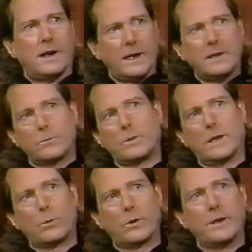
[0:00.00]
I didn't
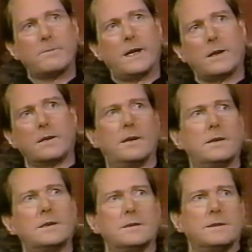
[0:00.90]
really worry about it.
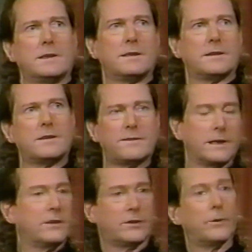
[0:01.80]

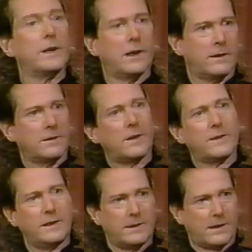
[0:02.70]
Funny story on
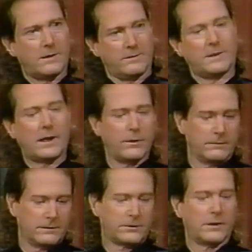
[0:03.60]
how
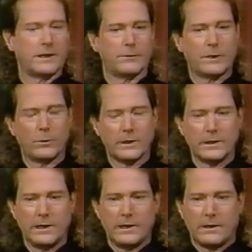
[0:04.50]
the song got
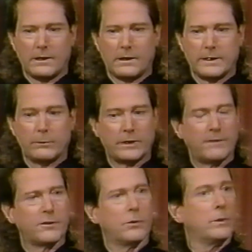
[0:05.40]
recorded. It was
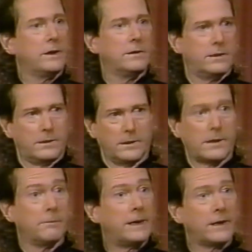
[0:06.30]
after we'd let
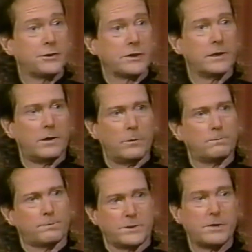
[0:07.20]
our manager go,
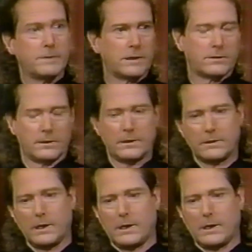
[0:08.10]
Jim Dixon, and